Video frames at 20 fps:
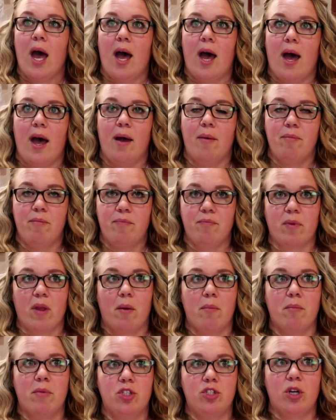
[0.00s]

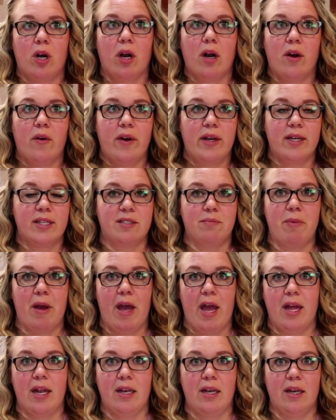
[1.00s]
Mounjaro has
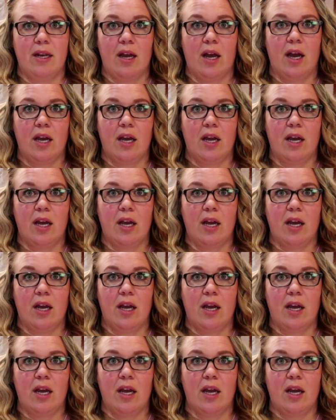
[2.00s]
been